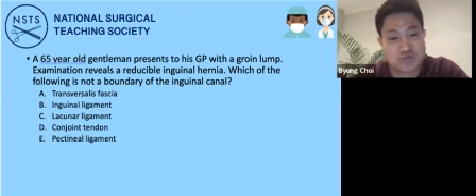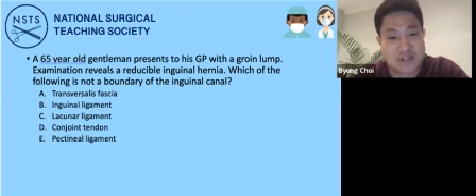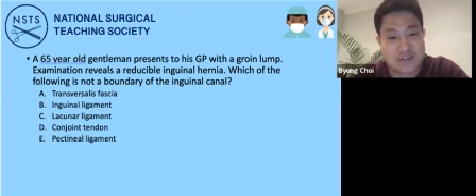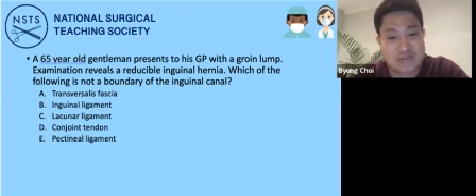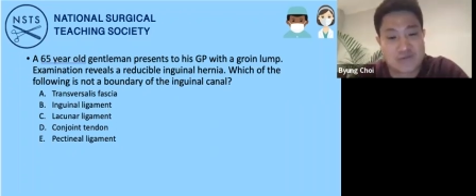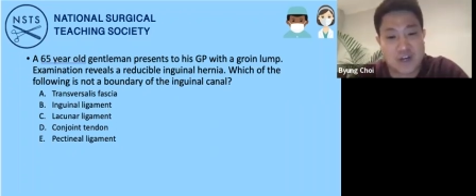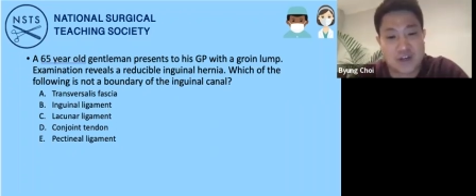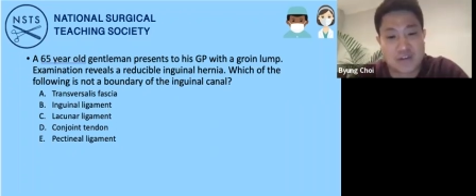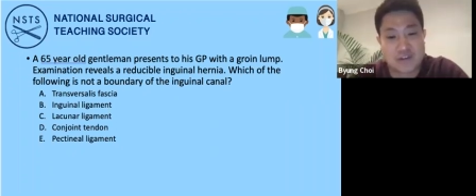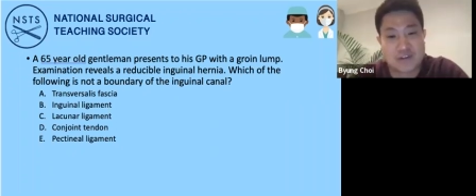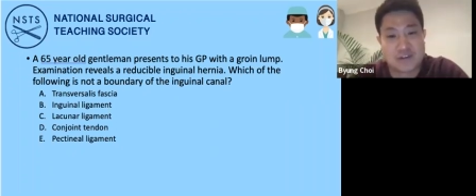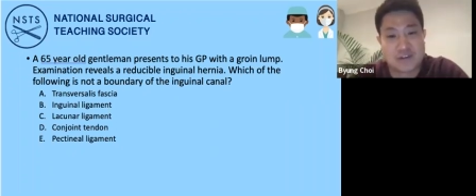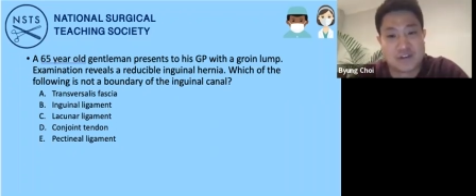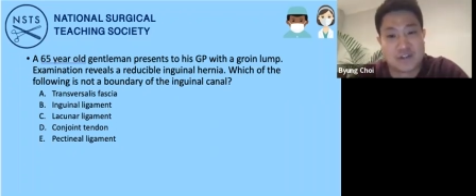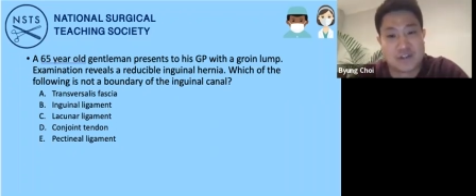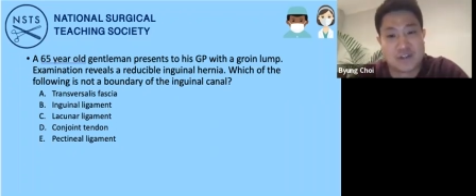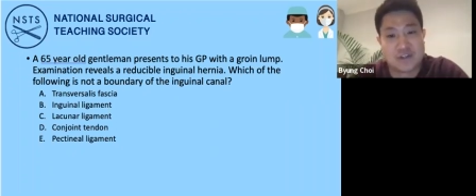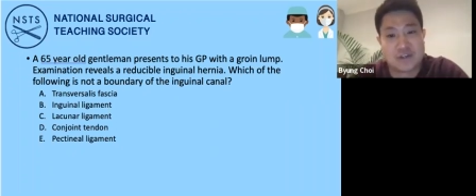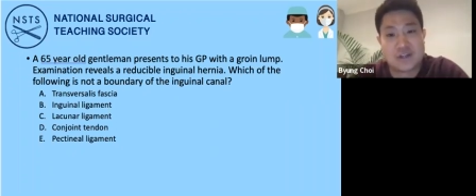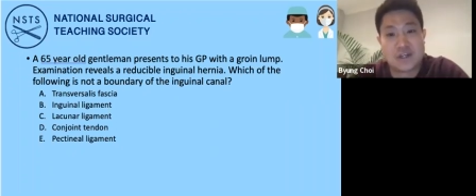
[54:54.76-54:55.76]
ring rather than
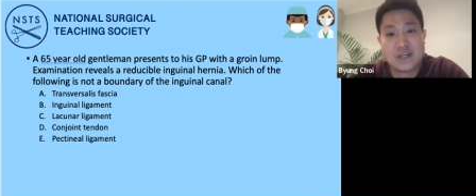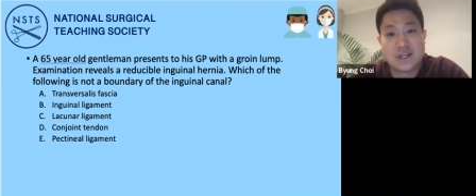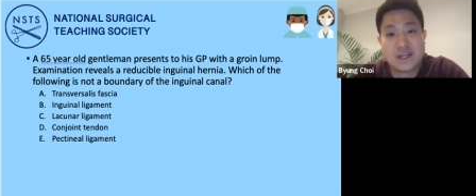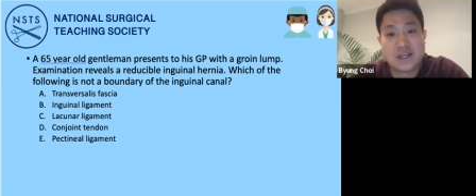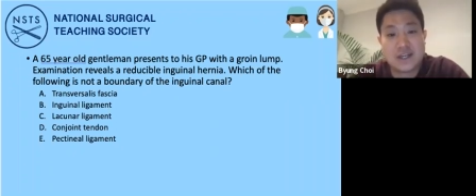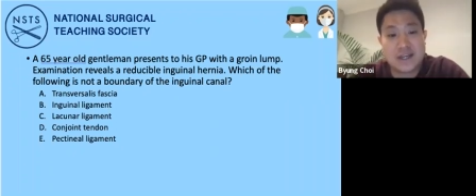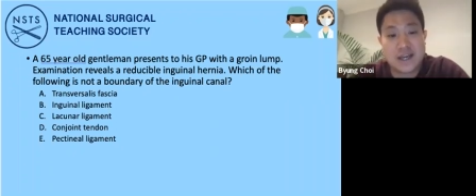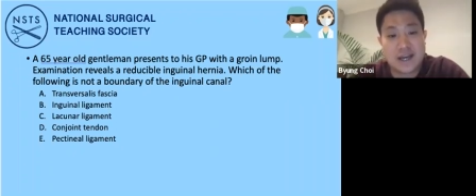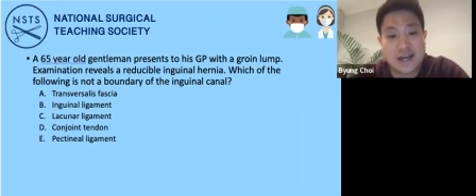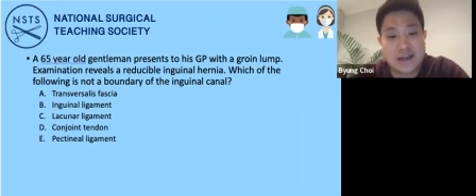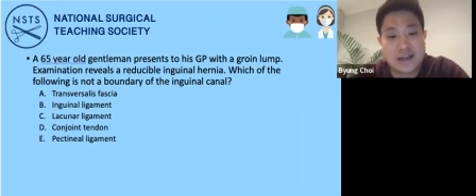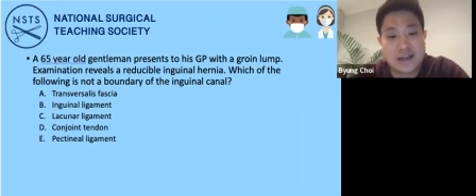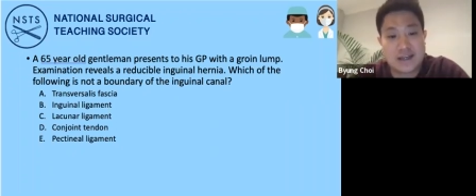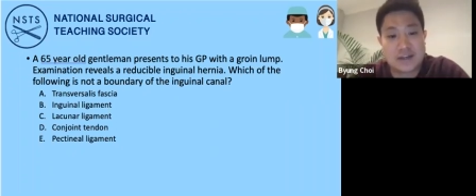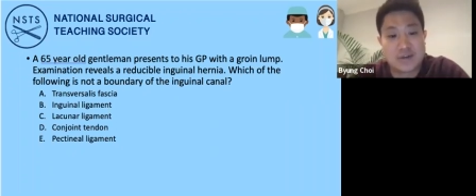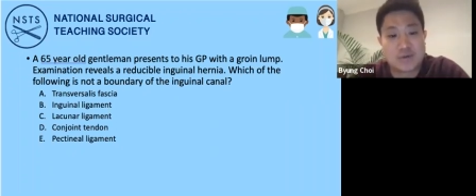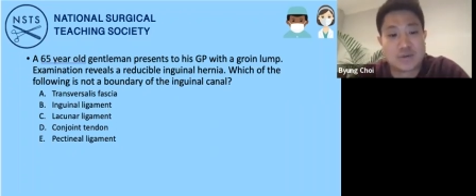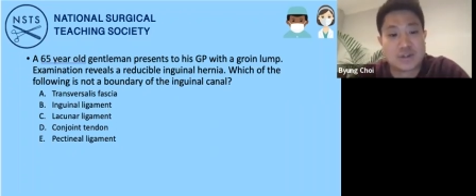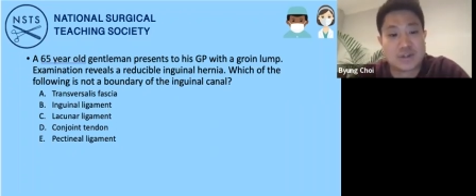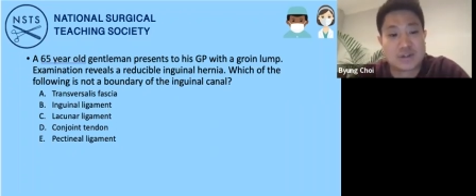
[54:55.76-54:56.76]
the
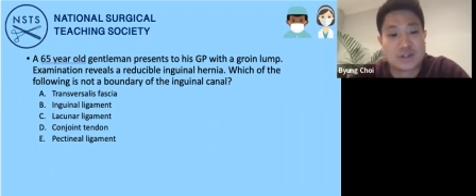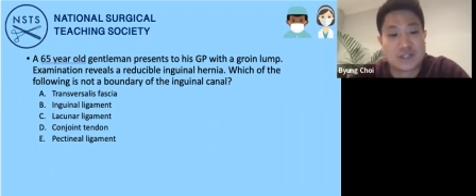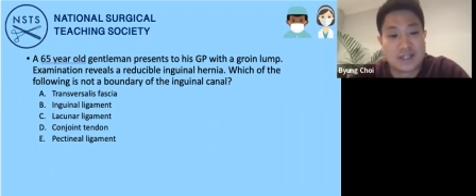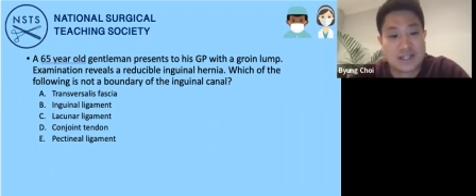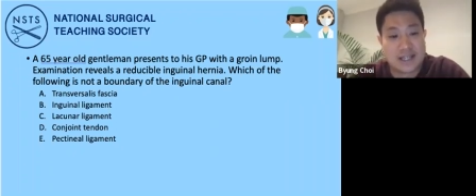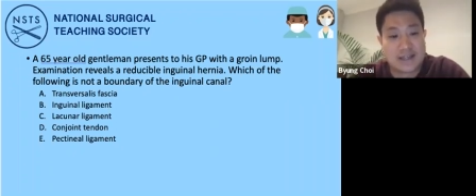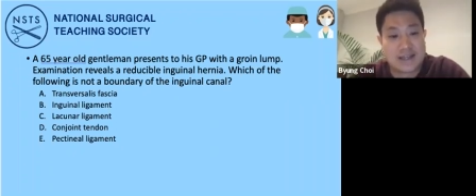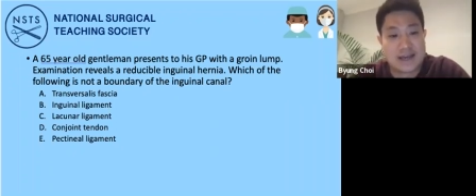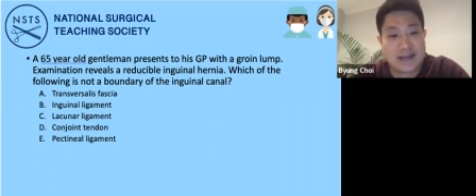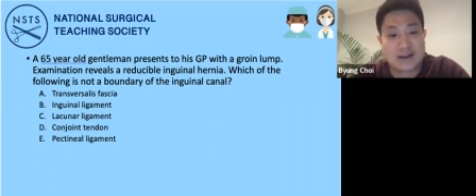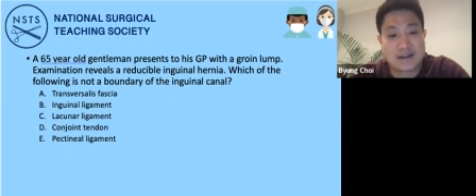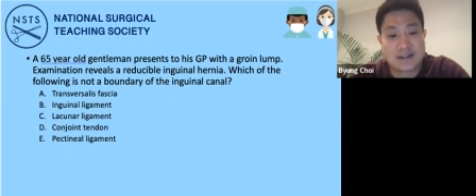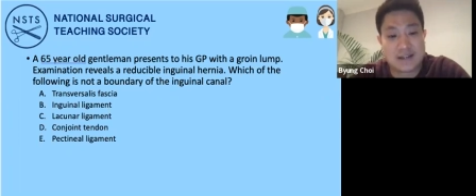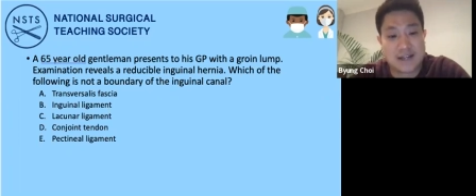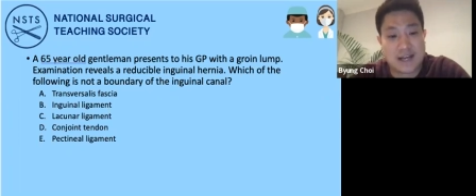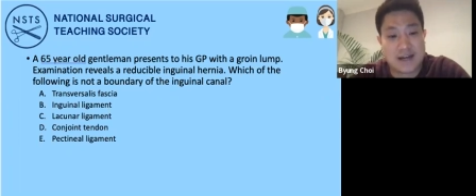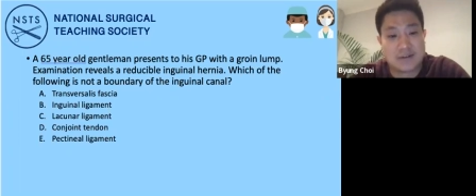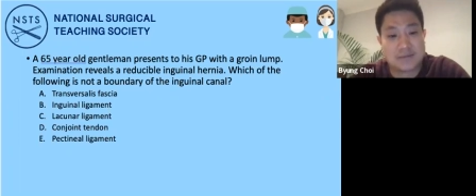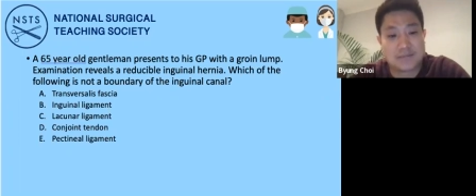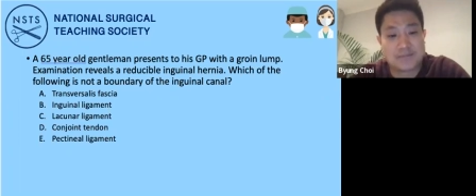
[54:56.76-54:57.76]
inguinal
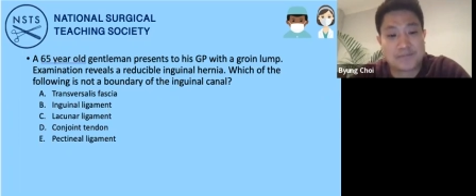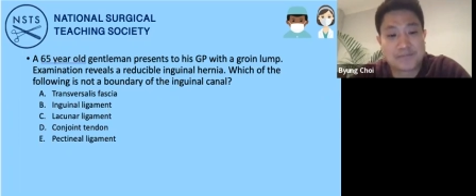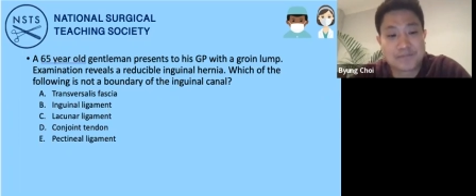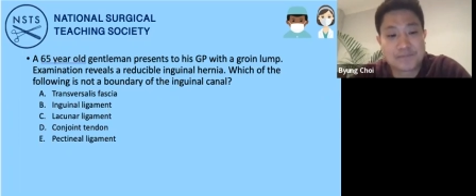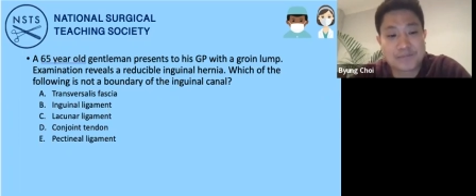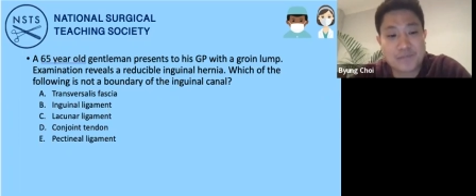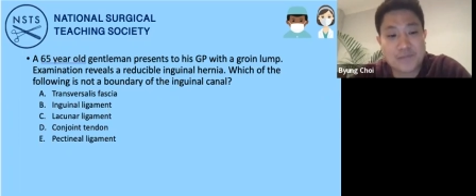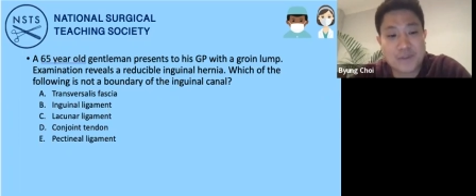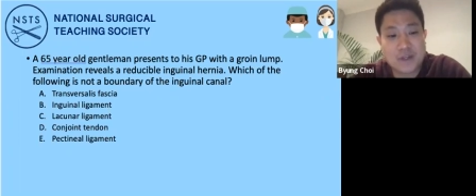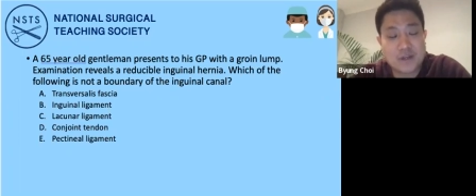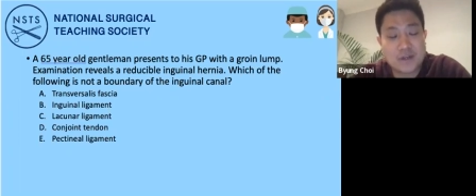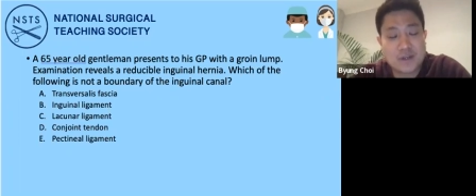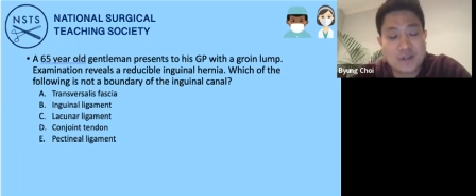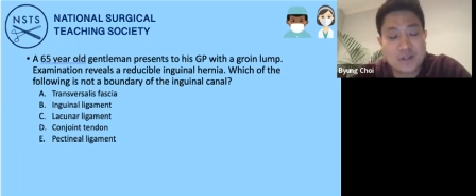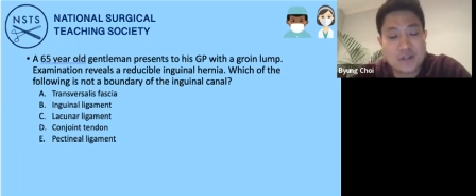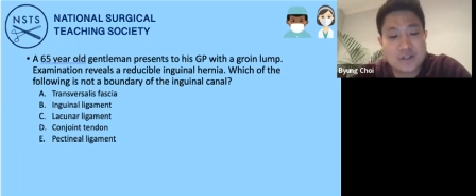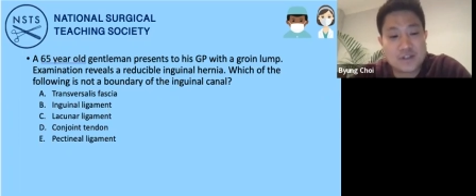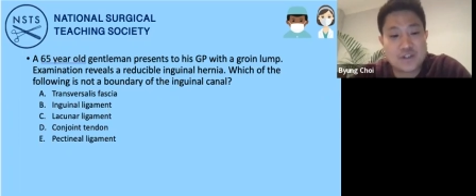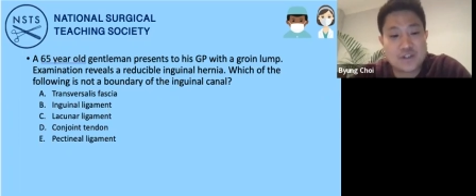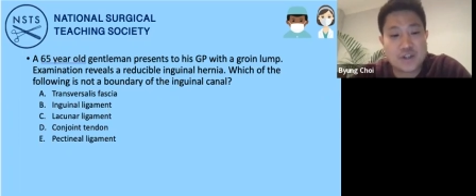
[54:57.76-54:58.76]
canal.
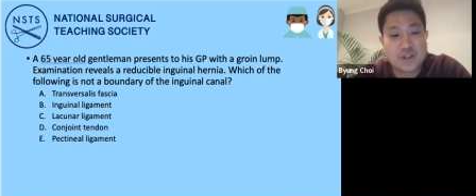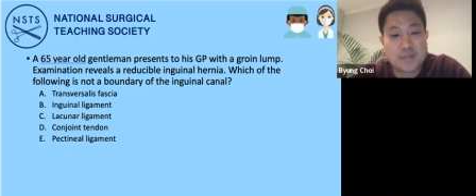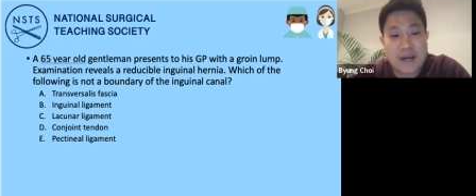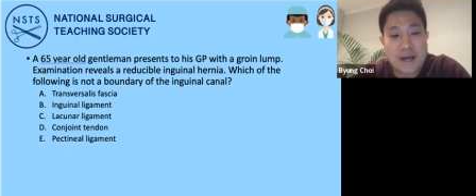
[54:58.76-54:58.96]
So the